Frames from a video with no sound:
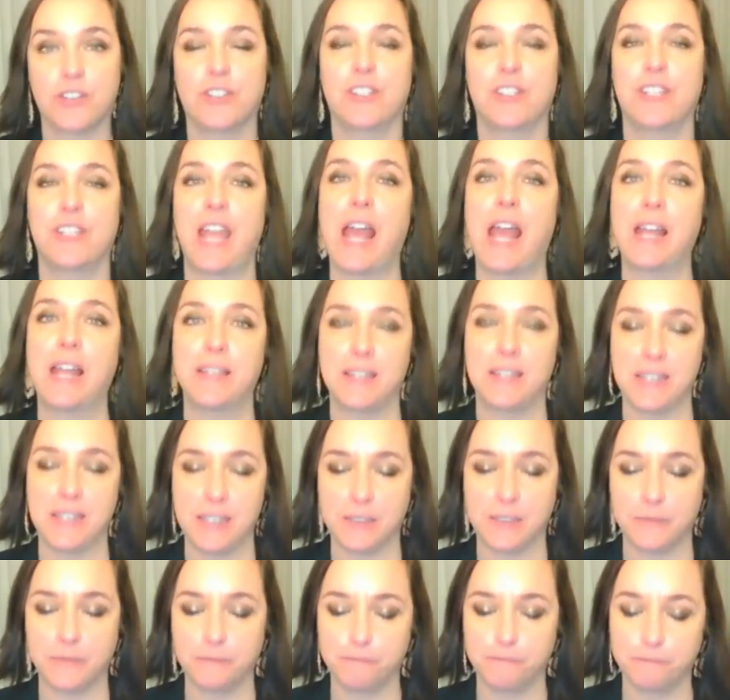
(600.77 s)

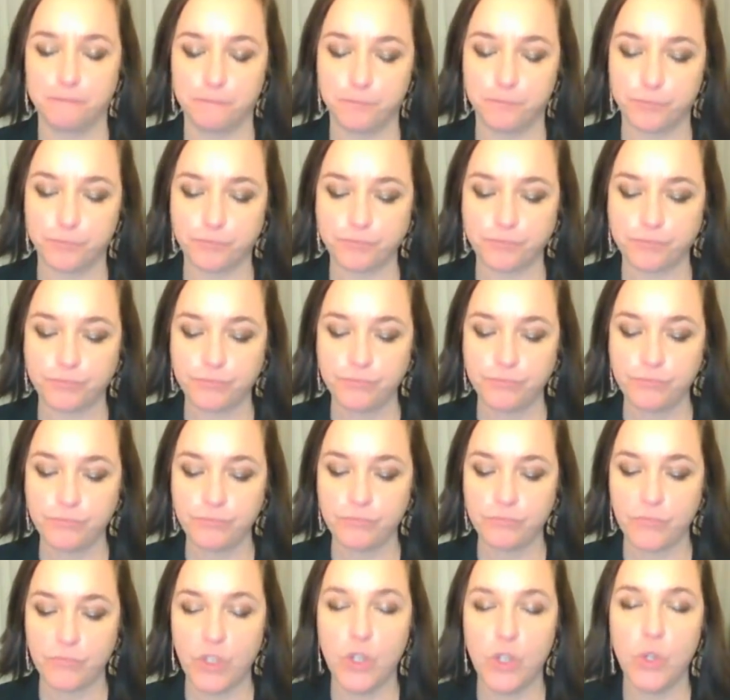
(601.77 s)
understanding
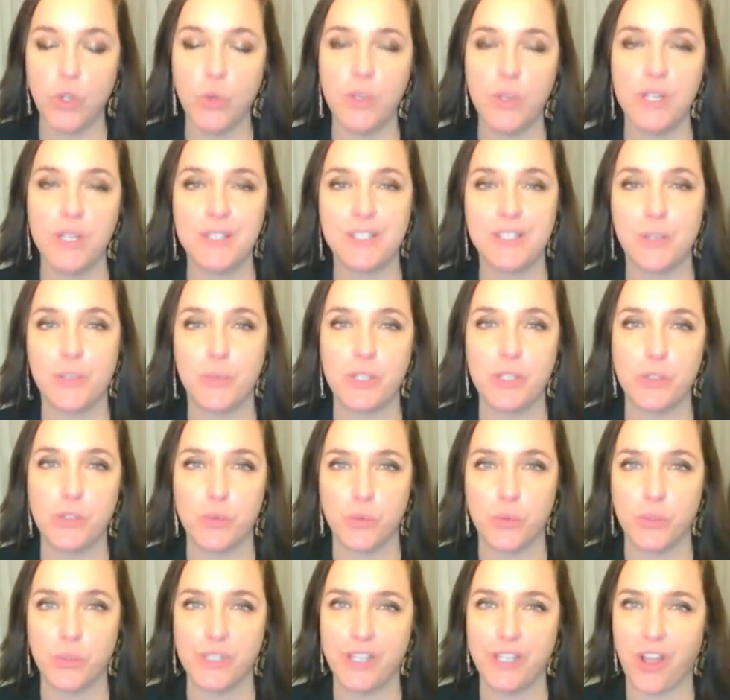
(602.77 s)
who it is that we
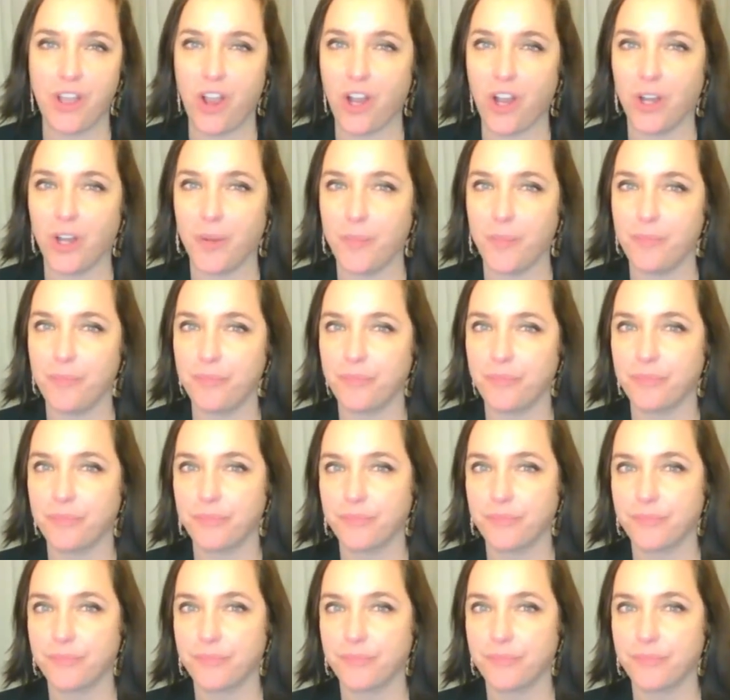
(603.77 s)
truly are.